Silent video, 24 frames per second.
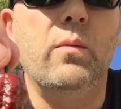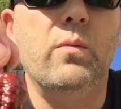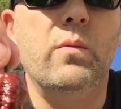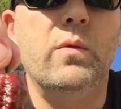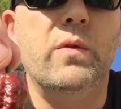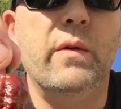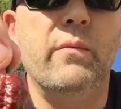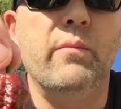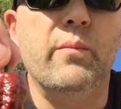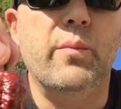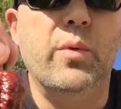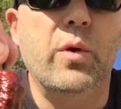
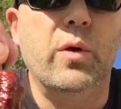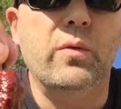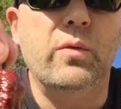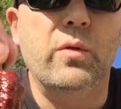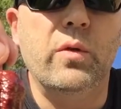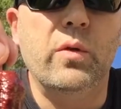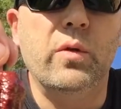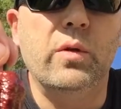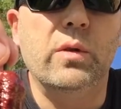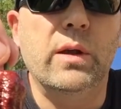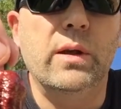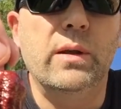7-pot
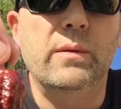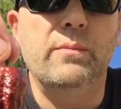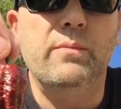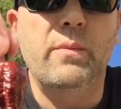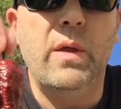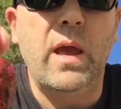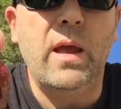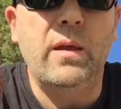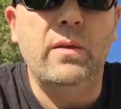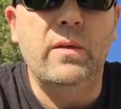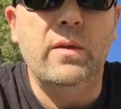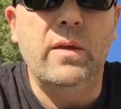douglah,
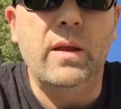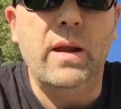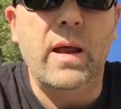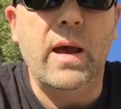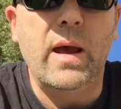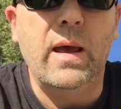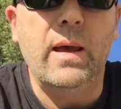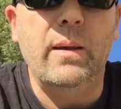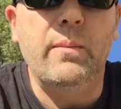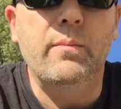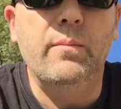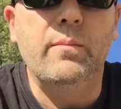hence the
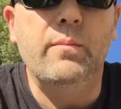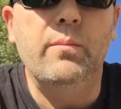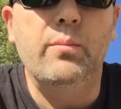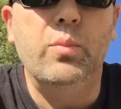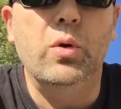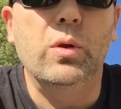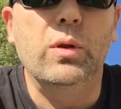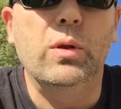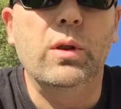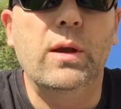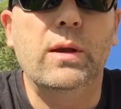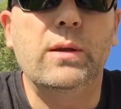name
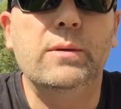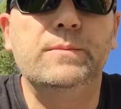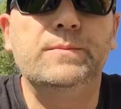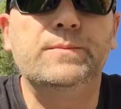Bhutlah.